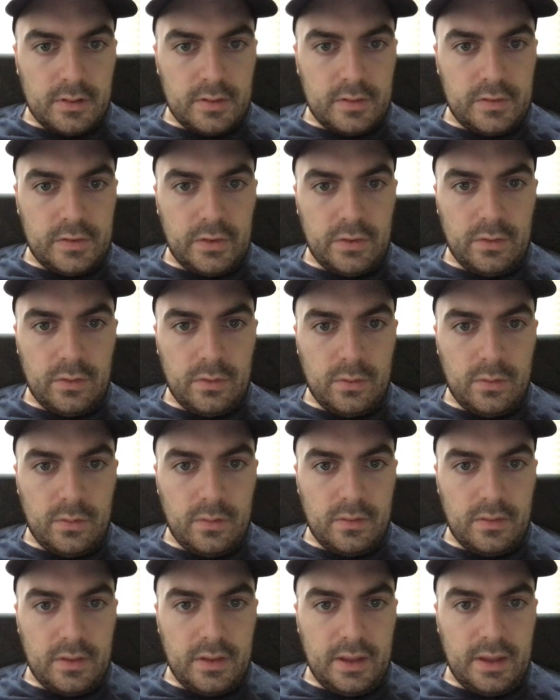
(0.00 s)
to
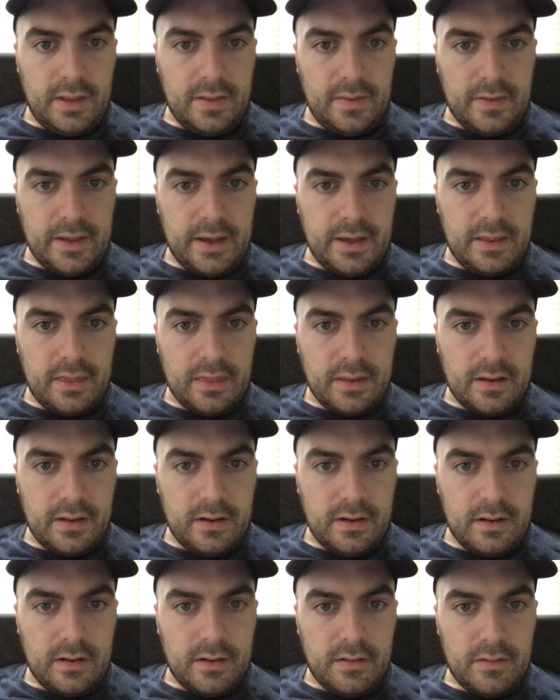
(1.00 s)
the length
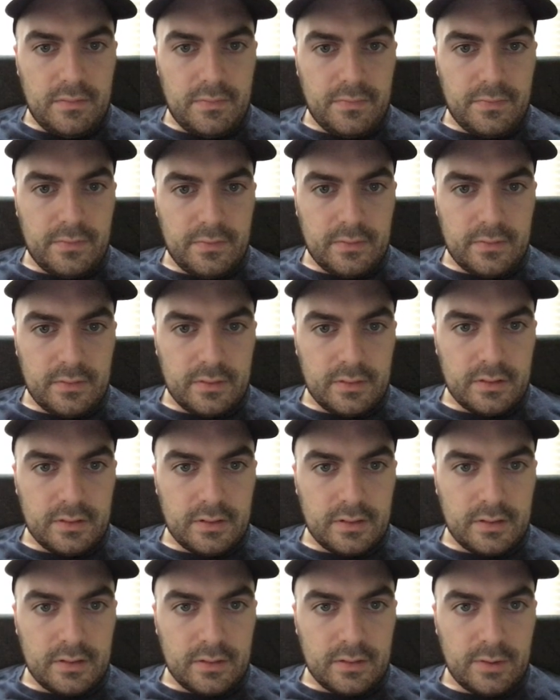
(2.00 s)
of,
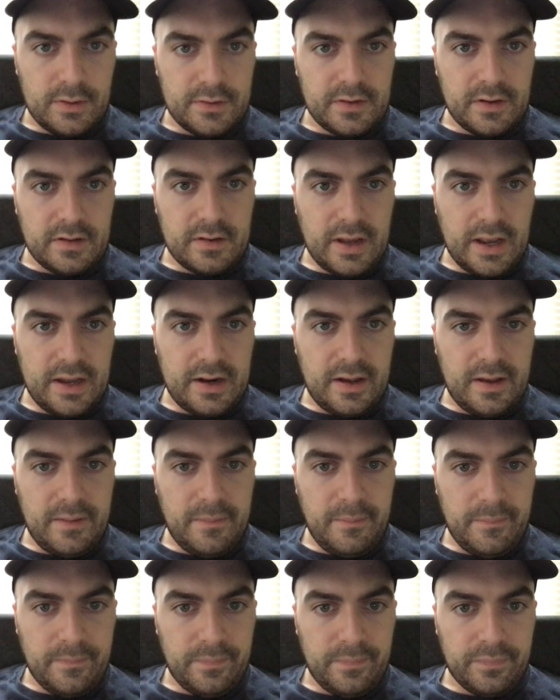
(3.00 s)
what's it, data.
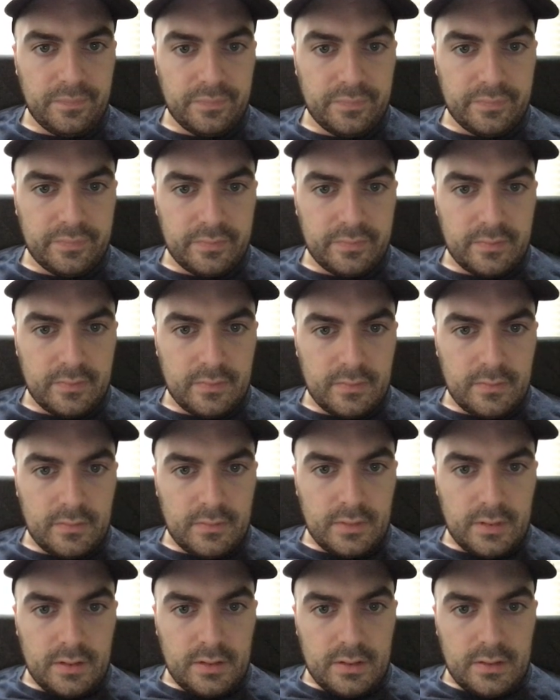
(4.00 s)

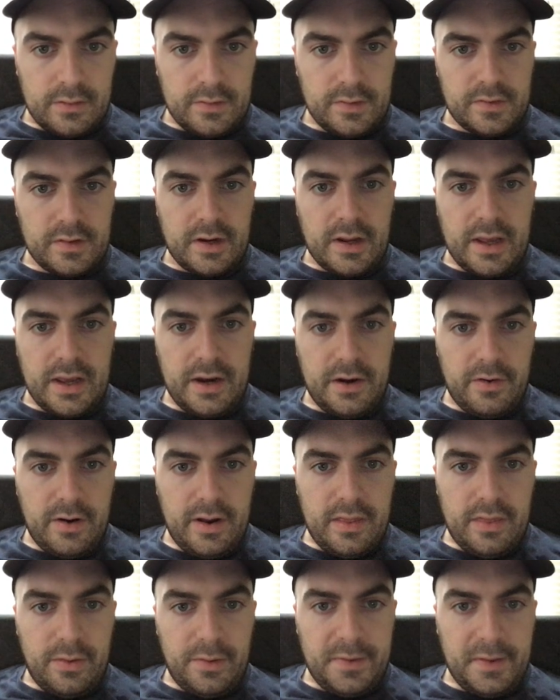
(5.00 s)
So it's going to iterate
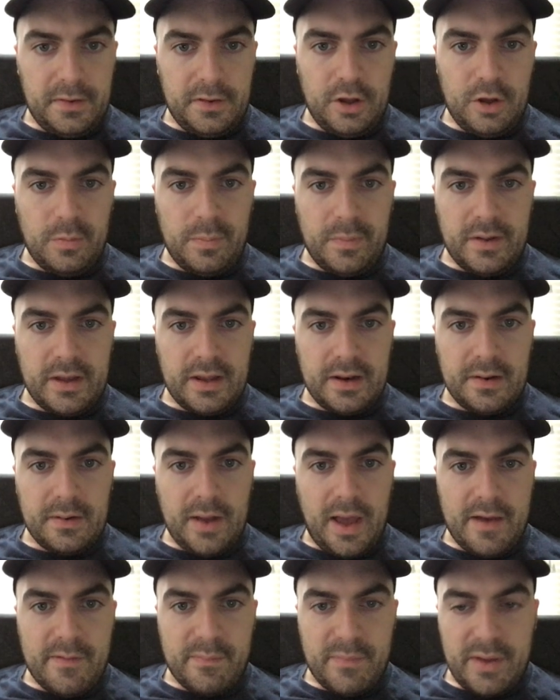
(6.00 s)
through the loop, and
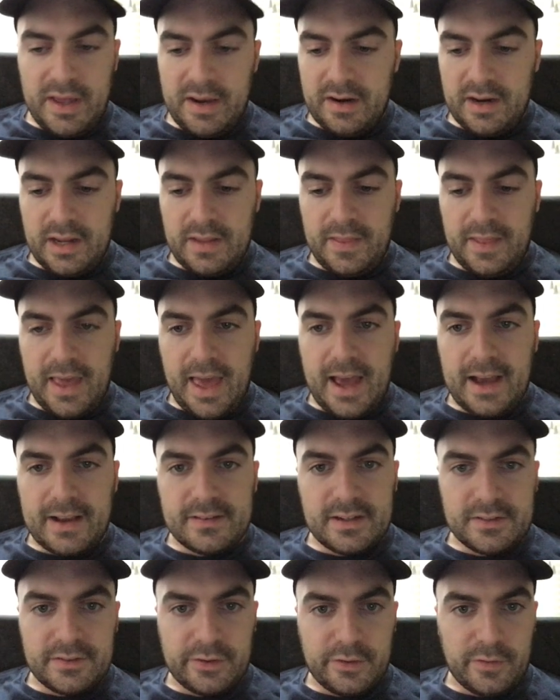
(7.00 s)
I've made it the
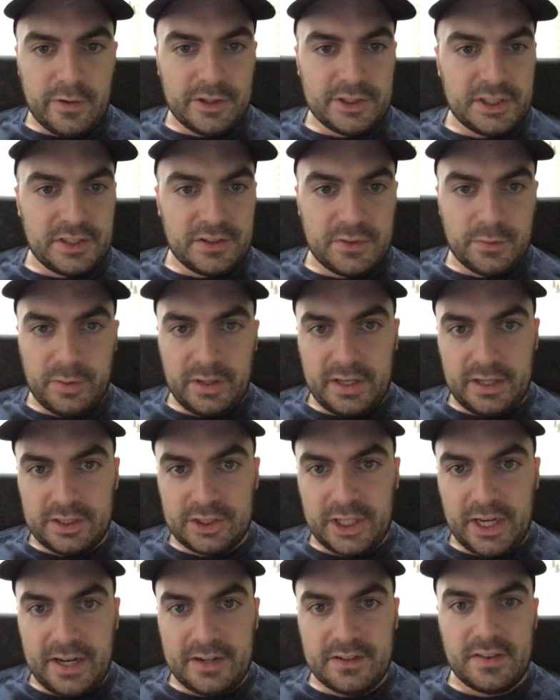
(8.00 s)
accessor version so we can
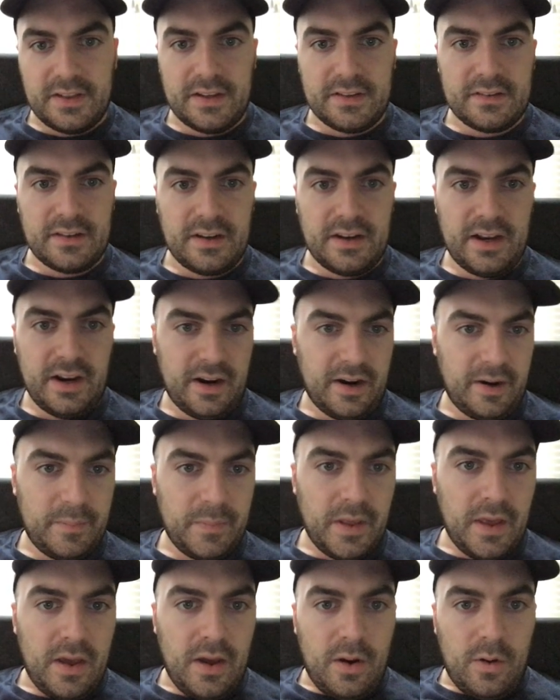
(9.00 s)
change things in here.
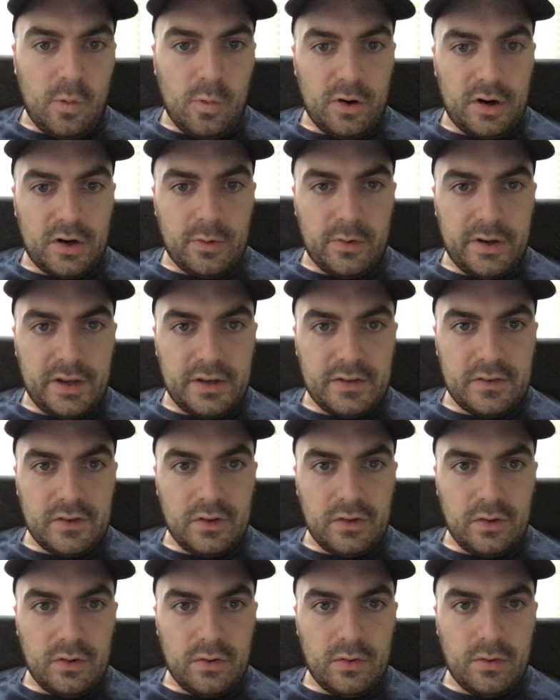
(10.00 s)
We're going
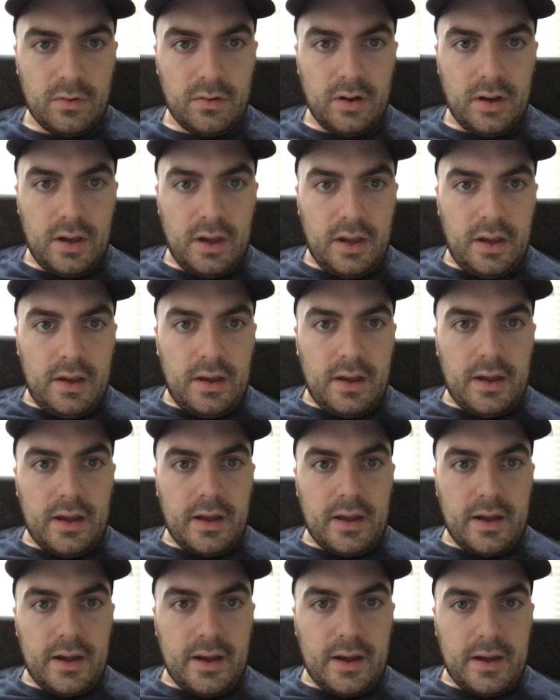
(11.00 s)
to,
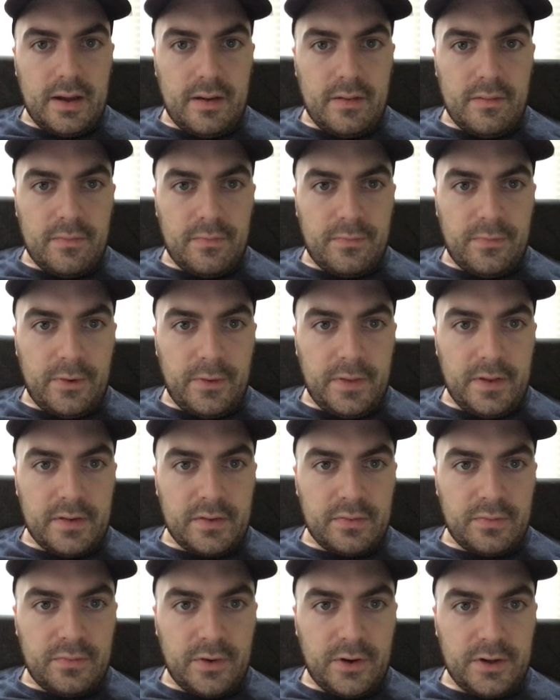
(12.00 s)
for this
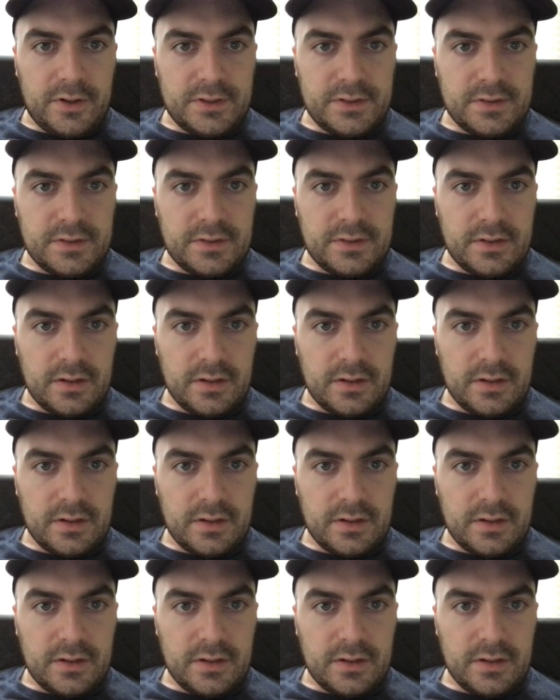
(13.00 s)
first,